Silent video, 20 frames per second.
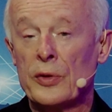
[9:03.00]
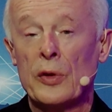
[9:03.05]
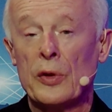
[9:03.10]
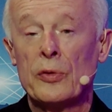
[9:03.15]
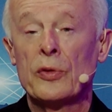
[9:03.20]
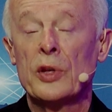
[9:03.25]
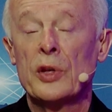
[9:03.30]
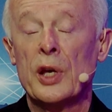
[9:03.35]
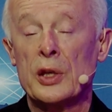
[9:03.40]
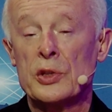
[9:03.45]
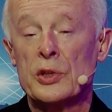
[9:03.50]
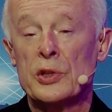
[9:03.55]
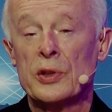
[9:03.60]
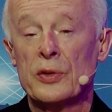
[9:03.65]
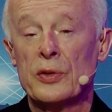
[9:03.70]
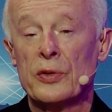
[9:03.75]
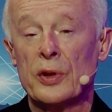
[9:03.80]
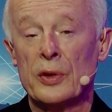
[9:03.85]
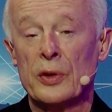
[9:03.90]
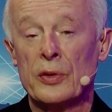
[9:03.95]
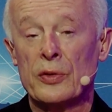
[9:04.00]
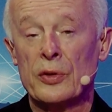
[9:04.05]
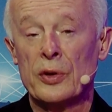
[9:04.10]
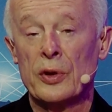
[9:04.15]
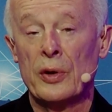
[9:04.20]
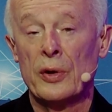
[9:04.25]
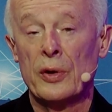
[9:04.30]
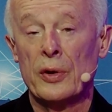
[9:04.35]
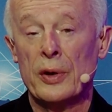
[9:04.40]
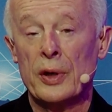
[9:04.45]
associations and
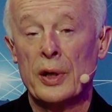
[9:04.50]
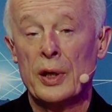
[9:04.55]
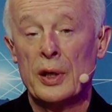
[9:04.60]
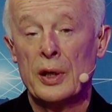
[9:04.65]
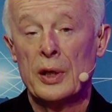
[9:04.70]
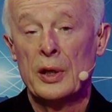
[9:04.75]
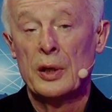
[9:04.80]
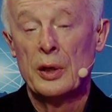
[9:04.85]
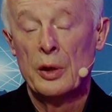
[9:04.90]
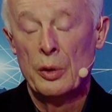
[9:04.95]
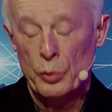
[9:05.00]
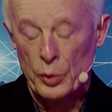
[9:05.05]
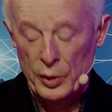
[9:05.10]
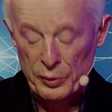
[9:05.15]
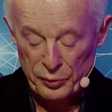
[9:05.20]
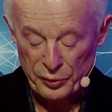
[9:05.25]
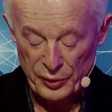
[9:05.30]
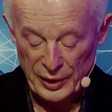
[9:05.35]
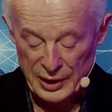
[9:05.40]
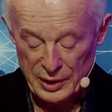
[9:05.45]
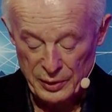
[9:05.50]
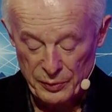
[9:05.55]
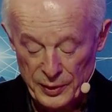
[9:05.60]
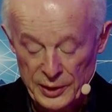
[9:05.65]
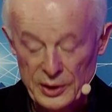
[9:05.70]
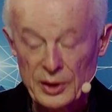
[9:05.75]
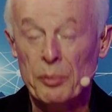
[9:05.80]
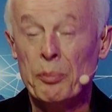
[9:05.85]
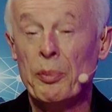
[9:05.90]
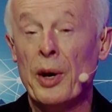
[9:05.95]
so on. We think
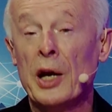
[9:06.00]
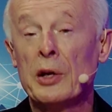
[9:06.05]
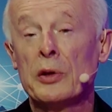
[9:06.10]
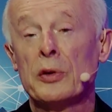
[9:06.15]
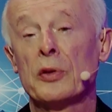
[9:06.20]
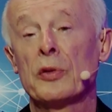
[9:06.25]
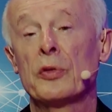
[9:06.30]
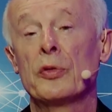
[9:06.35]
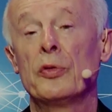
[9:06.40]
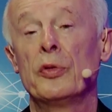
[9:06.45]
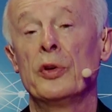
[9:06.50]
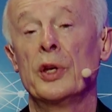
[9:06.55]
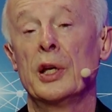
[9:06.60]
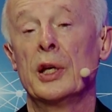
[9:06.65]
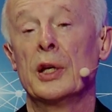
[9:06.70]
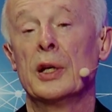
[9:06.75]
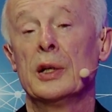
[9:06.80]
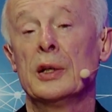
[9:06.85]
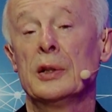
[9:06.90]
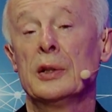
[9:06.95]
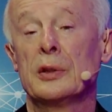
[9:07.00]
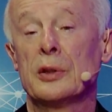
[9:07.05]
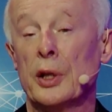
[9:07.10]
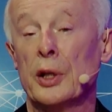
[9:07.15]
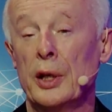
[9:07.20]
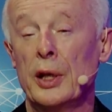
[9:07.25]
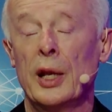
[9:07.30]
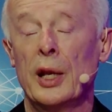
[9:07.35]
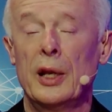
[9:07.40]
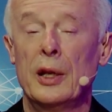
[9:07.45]
that the biosphere,
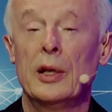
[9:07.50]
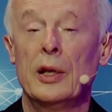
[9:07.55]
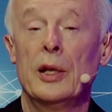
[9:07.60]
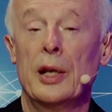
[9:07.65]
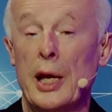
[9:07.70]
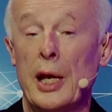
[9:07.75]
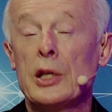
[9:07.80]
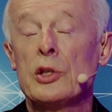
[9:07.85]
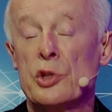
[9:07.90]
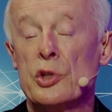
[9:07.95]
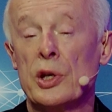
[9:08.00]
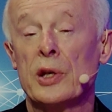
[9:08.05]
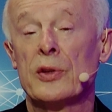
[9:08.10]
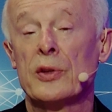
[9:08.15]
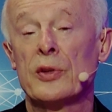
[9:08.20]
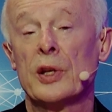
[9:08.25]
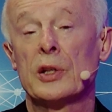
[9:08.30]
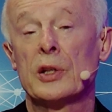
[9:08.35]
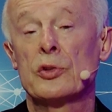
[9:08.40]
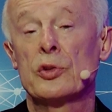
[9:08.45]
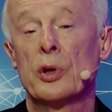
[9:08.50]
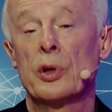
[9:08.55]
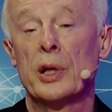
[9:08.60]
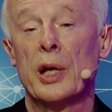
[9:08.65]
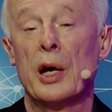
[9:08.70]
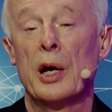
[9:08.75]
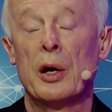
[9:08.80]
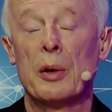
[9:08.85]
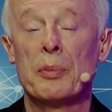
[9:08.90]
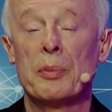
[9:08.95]
the nature, is
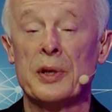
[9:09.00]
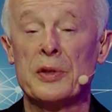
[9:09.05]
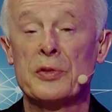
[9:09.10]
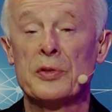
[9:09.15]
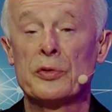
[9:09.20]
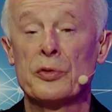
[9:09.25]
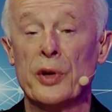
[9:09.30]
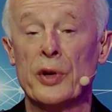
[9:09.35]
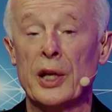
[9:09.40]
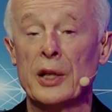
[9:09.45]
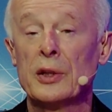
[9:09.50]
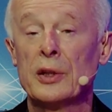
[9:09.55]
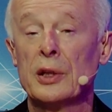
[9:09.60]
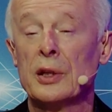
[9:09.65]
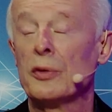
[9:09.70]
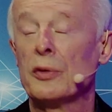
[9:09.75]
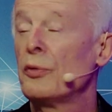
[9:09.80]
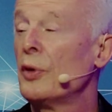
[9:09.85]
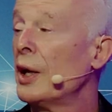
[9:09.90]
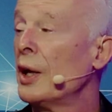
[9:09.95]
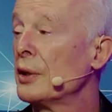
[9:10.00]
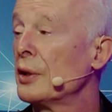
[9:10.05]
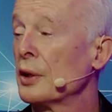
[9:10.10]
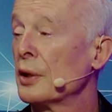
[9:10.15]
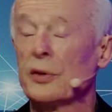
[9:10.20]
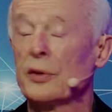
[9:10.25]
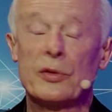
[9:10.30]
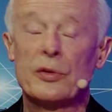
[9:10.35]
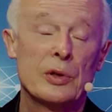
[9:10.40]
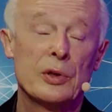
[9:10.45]
actually our best friend in the fight
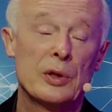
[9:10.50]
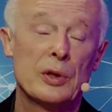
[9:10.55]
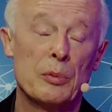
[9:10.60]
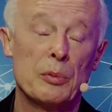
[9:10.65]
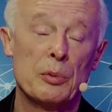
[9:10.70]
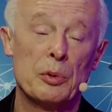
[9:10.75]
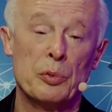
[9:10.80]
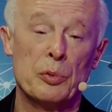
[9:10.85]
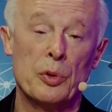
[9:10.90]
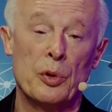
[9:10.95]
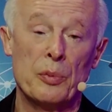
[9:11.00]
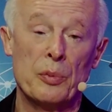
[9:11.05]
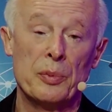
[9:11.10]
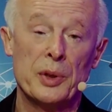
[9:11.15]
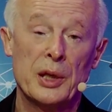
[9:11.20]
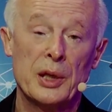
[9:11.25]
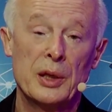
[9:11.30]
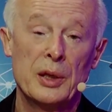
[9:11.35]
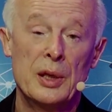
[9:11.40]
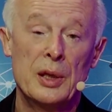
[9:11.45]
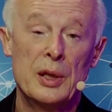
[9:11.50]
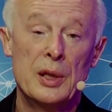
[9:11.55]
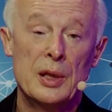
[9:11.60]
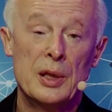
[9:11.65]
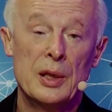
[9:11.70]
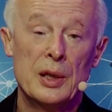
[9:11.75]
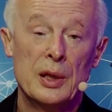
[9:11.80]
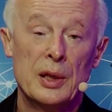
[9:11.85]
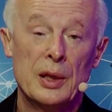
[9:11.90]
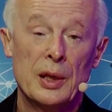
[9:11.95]
against global warming.
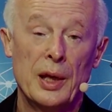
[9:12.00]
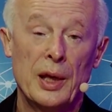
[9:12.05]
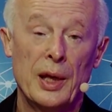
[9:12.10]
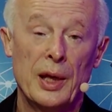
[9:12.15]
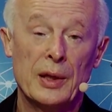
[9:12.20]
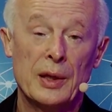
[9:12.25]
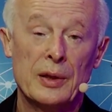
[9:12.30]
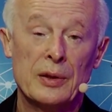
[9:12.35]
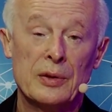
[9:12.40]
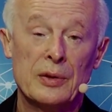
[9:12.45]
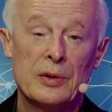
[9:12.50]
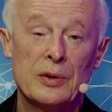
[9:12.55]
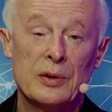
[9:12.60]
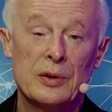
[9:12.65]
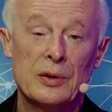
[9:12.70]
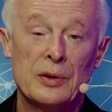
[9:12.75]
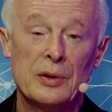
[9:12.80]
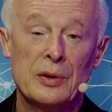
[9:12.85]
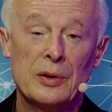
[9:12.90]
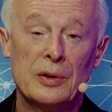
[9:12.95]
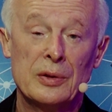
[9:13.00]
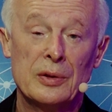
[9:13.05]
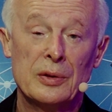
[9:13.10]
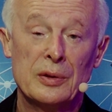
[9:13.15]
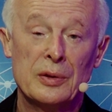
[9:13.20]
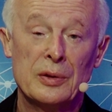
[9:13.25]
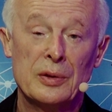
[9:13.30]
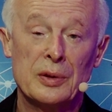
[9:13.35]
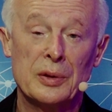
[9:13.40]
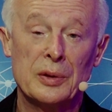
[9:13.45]
And
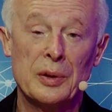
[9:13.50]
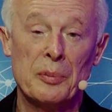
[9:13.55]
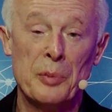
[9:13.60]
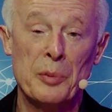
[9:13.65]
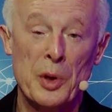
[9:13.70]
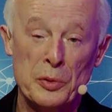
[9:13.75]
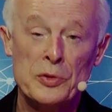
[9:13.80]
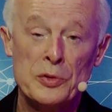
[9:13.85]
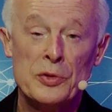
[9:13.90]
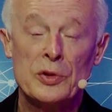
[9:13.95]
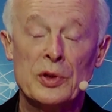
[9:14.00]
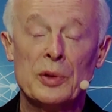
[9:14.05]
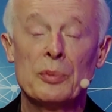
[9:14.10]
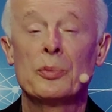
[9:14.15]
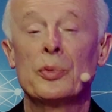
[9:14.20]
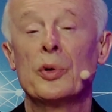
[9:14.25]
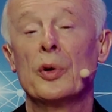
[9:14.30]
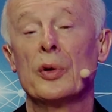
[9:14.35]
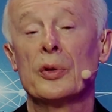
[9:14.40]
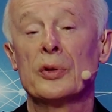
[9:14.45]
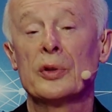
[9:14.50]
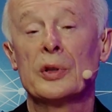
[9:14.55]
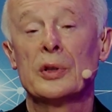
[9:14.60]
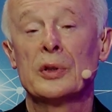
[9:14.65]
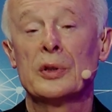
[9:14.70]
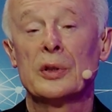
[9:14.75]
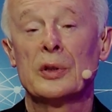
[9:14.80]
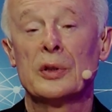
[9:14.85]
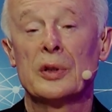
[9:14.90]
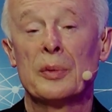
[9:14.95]
the most
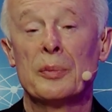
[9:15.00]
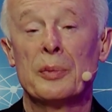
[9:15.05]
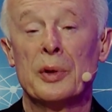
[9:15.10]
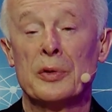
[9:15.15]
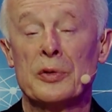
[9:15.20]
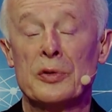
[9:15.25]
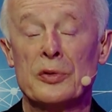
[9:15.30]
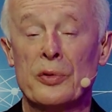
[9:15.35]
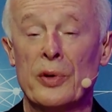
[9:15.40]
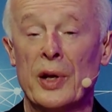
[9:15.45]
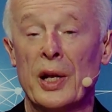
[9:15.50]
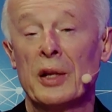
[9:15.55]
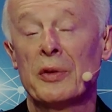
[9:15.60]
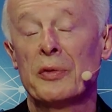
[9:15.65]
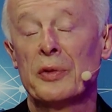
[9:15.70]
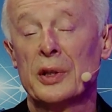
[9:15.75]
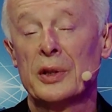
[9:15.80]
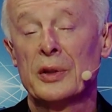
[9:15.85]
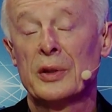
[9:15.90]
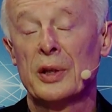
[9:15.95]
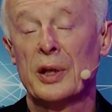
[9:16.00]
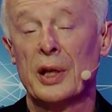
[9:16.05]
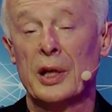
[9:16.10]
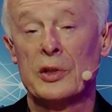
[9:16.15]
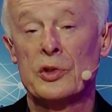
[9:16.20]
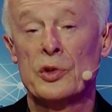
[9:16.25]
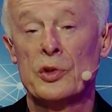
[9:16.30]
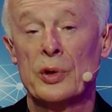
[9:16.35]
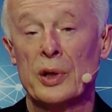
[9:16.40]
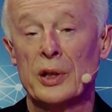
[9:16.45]
important and the most relevant and
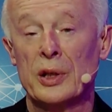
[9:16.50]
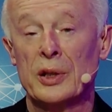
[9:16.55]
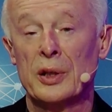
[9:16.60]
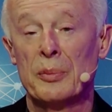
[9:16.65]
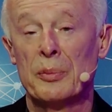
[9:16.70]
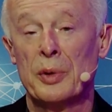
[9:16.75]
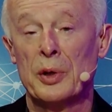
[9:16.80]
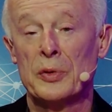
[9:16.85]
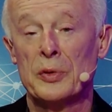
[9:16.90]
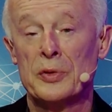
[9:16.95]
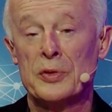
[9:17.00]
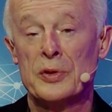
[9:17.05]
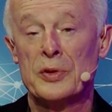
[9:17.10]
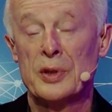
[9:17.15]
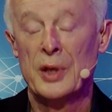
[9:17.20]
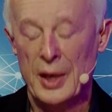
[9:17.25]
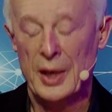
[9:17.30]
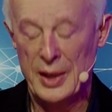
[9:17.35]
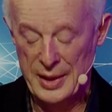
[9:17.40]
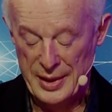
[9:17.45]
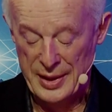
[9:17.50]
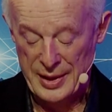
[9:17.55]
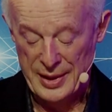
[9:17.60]
actually the most